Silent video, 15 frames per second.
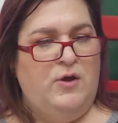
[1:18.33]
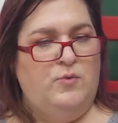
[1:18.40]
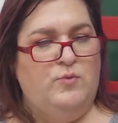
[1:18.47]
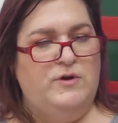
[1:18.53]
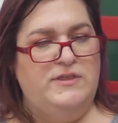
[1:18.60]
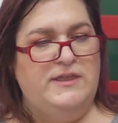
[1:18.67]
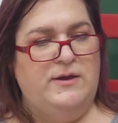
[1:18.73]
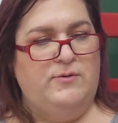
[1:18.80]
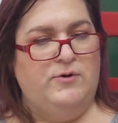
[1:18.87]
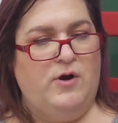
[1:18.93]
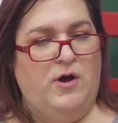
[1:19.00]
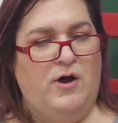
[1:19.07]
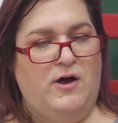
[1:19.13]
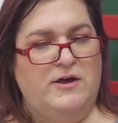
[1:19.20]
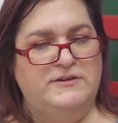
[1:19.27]
When they were
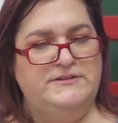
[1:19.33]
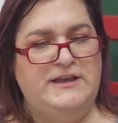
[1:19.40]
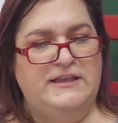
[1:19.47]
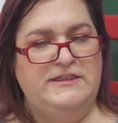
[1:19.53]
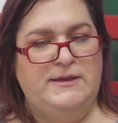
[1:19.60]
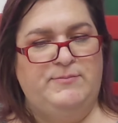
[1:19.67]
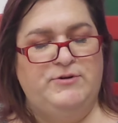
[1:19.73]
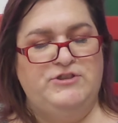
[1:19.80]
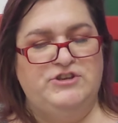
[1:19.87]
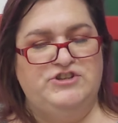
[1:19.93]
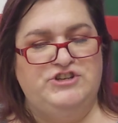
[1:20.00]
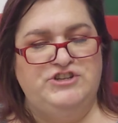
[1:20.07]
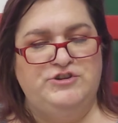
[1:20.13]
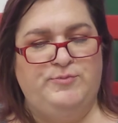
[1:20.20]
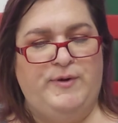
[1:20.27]
all set, they put the
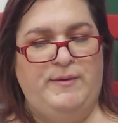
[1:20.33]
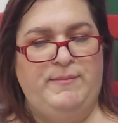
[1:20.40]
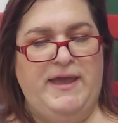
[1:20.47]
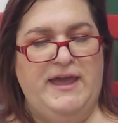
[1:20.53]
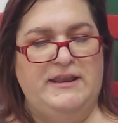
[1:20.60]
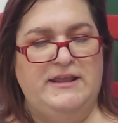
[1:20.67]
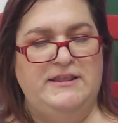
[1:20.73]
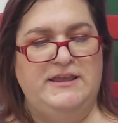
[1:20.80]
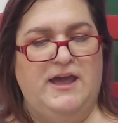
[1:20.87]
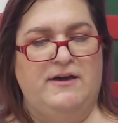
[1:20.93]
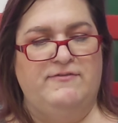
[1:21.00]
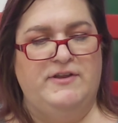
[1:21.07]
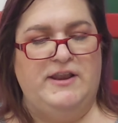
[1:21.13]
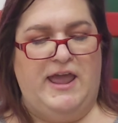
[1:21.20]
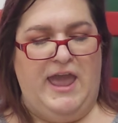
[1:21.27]
gingerbread man in the
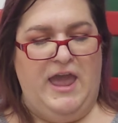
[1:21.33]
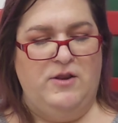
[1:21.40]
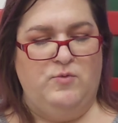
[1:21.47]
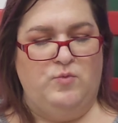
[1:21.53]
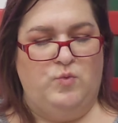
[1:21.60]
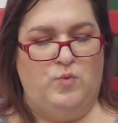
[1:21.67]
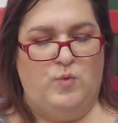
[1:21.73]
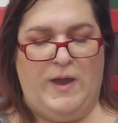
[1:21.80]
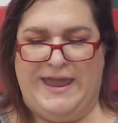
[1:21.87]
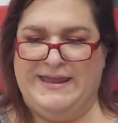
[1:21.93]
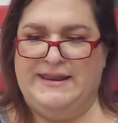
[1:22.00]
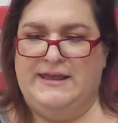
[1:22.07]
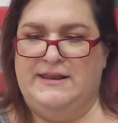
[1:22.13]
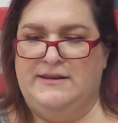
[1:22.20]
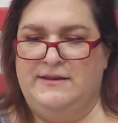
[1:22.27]
oven and
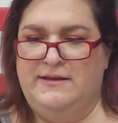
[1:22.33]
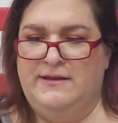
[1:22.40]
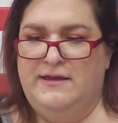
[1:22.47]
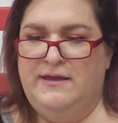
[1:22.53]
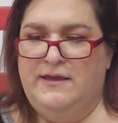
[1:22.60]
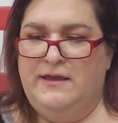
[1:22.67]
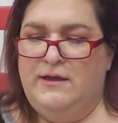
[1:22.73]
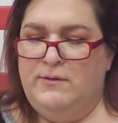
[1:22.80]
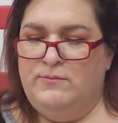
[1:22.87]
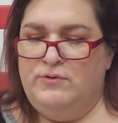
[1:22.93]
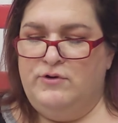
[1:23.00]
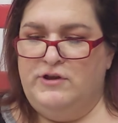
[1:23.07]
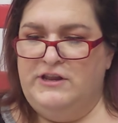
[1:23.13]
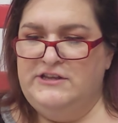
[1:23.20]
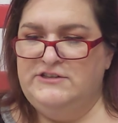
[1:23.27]
waited.
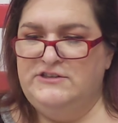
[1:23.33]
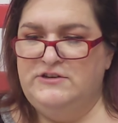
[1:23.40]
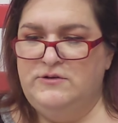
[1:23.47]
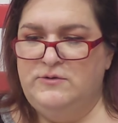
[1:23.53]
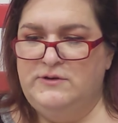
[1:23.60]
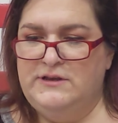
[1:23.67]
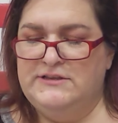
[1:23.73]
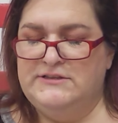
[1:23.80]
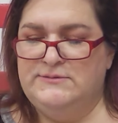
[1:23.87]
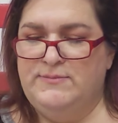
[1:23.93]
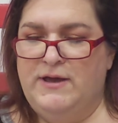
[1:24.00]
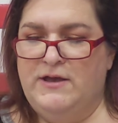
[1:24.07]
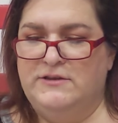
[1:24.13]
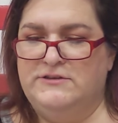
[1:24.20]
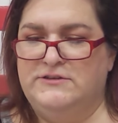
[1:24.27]
Pretty soon it
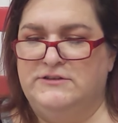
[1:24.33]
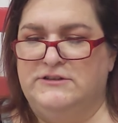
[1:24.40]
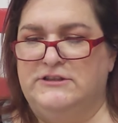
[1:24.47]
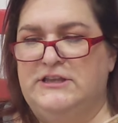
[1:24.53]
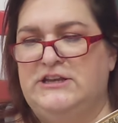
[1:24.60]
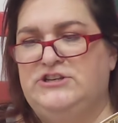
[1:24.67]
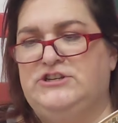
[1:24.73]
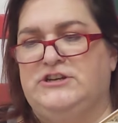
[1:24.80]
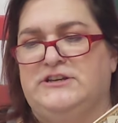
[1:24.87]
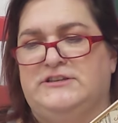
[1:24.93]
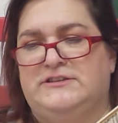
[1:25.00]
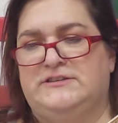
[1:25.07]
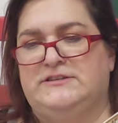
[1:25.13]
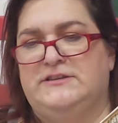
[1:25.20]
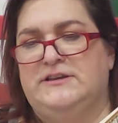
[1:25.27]
smelled
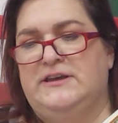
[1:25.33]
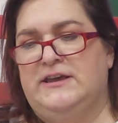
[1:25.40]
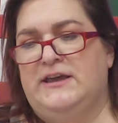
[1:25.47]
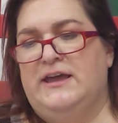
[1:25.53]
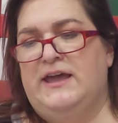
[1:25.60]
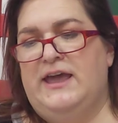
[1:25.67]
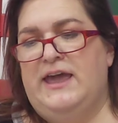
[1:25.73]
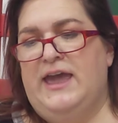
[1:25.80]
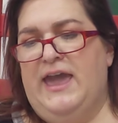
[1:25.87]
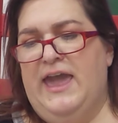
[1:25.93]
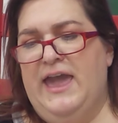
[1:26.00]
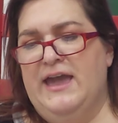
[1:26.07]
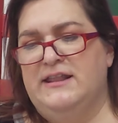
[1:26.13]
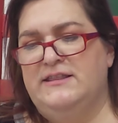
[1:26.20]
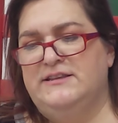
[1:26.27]
delicious.
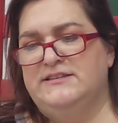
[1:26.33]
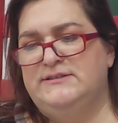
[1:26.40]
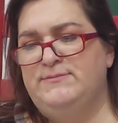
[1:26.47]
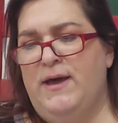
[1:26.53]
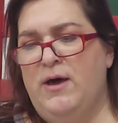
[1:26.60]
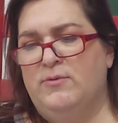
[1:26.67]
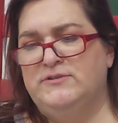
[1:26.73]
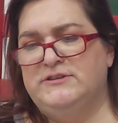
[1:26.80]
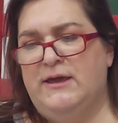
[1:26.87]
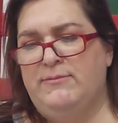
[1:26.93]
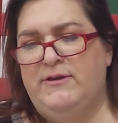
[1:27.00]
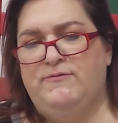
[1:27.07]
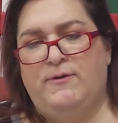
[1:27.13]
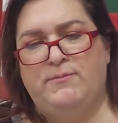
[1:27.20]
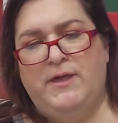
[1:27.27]
And the smell was
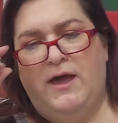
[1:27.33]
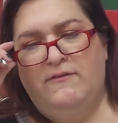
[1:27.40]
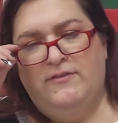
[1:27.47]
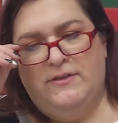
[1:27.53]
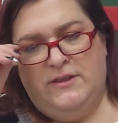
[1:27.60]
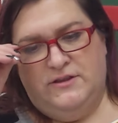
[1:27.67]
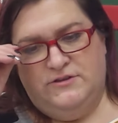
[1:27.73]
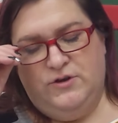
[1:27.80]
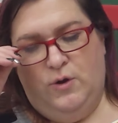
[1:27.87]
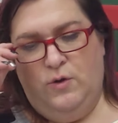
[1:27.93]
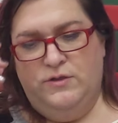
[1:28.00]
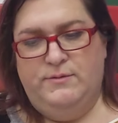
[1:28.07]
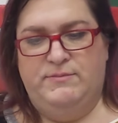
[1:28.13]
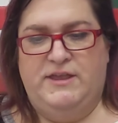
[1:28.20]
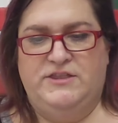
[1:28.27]
coming from the oven that told
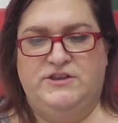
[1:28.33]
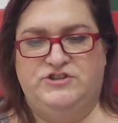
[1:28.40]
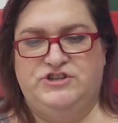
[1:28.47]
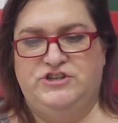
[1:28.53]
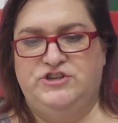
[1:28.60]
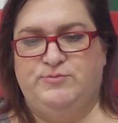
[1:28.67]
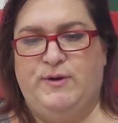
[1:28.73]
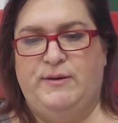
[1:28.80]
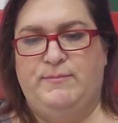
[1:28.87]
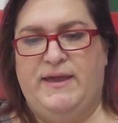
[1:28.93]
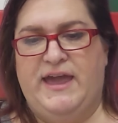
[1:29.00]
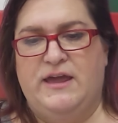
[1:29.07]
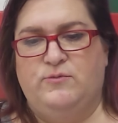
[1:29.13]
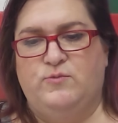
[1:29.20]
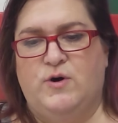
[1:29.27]
them that the gingerbread
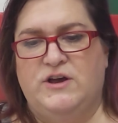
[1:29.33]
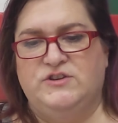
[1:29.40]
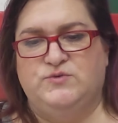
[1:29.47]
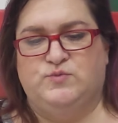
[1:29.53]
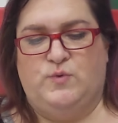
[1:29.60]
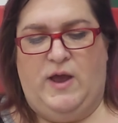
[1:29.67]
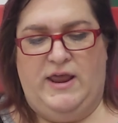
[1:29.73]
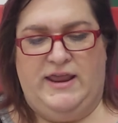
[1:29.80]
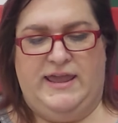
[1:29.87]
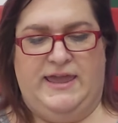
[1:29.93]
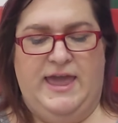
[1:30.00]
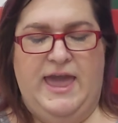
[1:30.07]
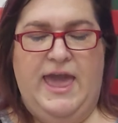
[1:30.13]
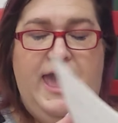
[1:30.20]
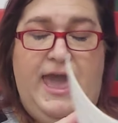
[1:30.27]
man was ready.
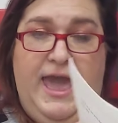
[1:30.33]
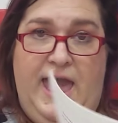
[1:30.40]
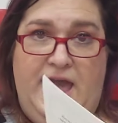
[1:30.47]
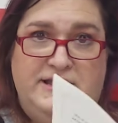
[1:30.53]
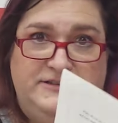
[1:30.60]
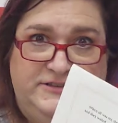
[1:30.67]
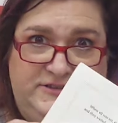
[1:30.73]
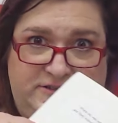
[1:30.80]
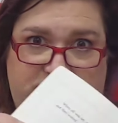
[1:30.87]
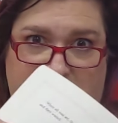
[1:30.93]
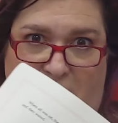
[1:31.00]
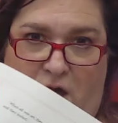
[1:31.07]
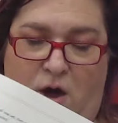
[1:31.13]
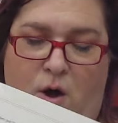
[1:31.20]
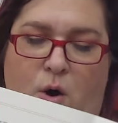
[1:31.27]
And
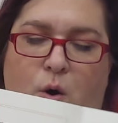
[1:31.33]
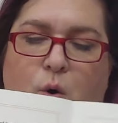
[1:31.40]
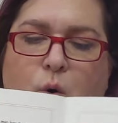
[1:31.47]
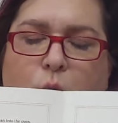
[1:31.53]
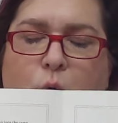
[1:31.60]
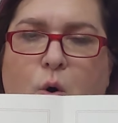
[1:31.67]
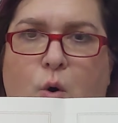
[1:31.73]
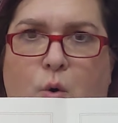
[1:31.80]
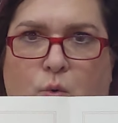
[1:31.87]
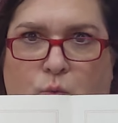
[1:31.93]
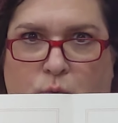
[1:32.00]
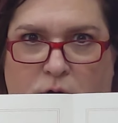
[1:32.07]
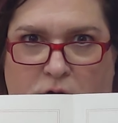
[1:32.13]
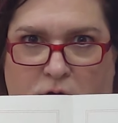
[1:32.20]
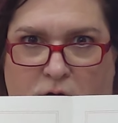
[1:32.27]
so
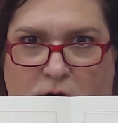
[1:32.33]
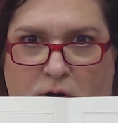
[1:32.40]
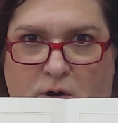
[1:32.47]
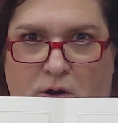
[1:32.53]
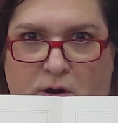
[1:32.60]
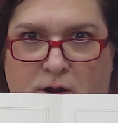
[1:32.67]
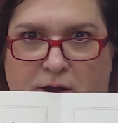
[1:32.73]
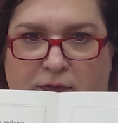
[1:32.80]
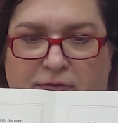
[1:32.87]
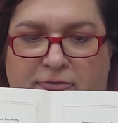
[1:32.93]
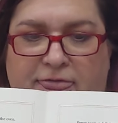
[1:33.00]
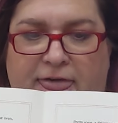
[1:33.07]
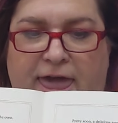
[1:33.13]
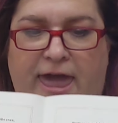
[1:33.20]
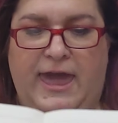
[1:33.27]
were
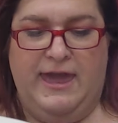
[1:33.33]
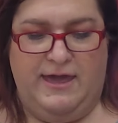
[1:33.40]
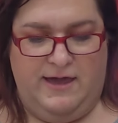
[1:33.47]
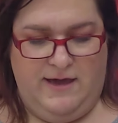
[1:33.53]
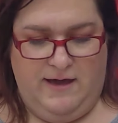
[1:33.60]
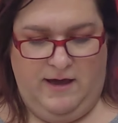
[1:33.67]
they.